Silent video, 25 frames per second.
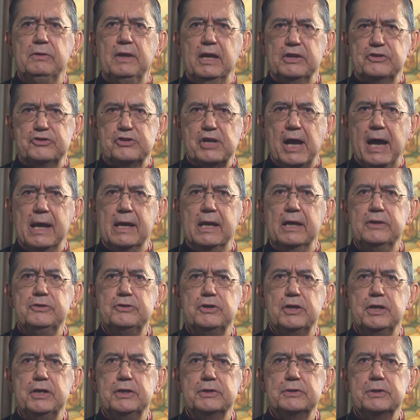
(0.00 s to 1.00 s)
the
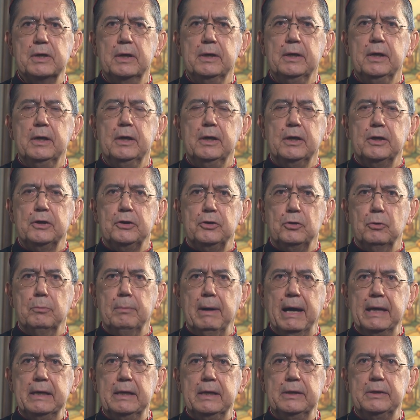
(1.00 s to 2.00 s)
challenges
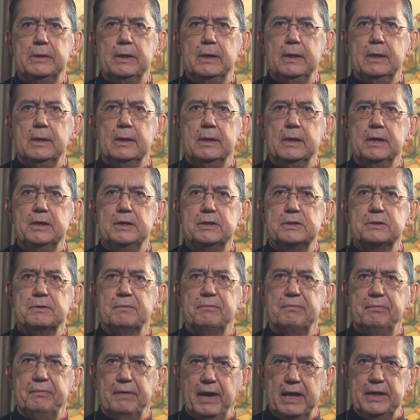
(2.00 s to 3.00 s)
humanity
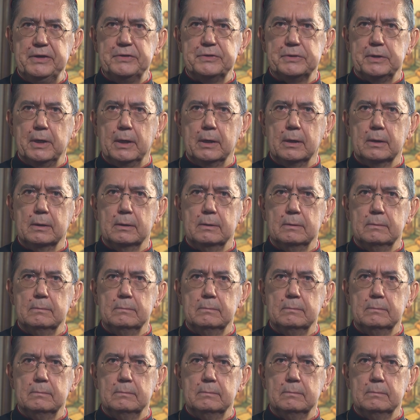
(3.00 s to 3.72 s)
is facing.